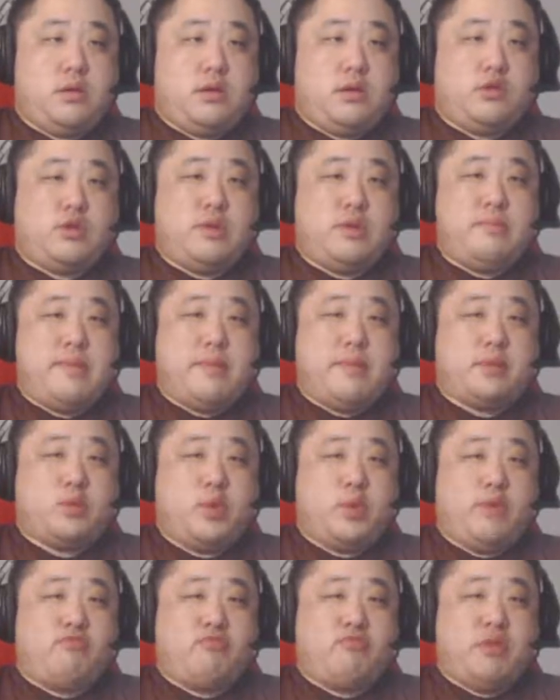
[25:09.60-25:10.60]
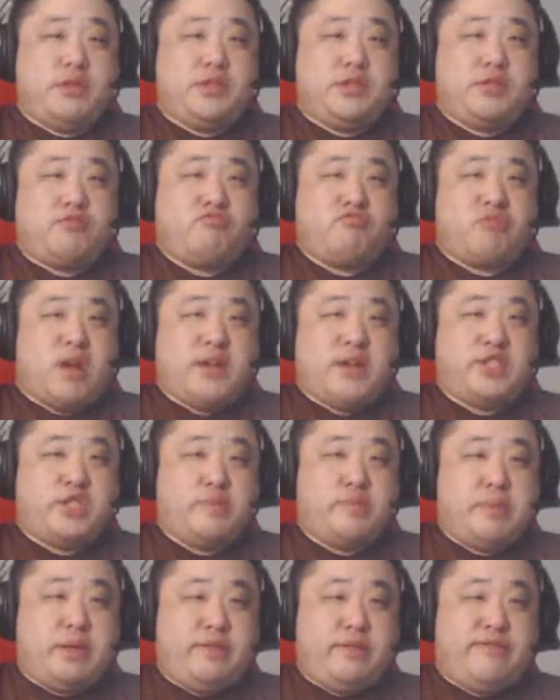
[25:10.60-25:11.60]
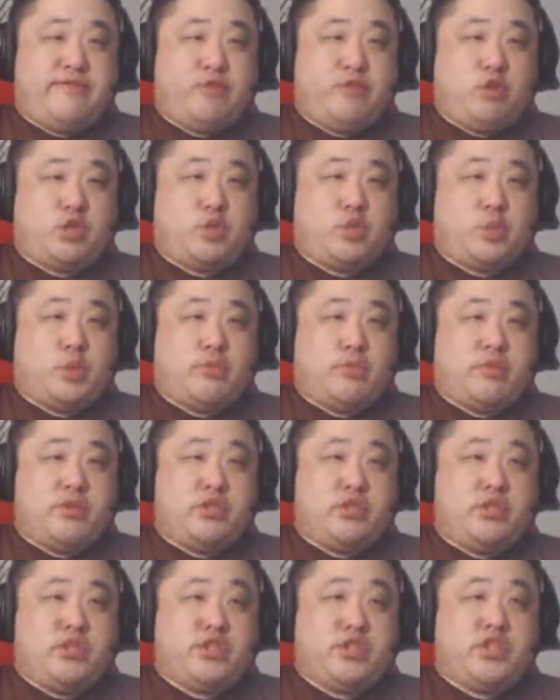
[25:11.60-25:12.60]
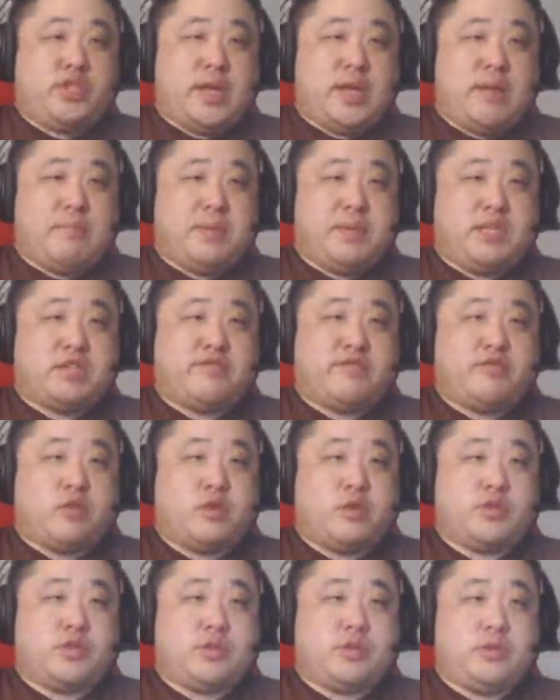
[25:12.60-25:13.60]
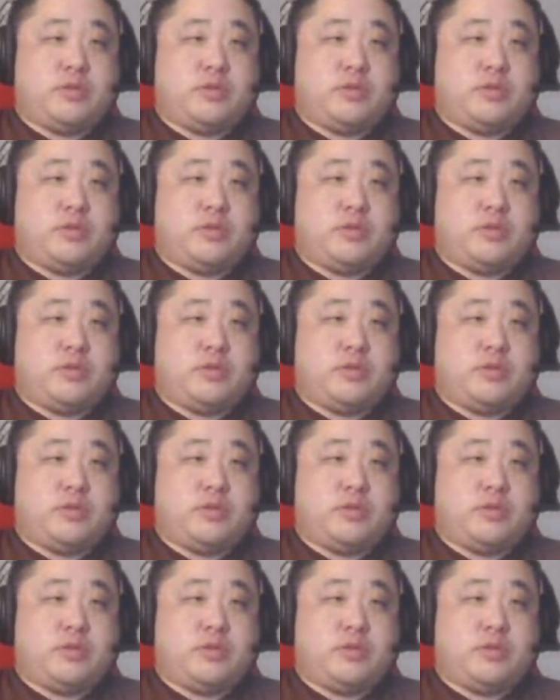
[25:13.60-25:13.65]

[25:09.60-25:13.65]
trying to remember, do we run to Rais's men first or do we run to the zombies first?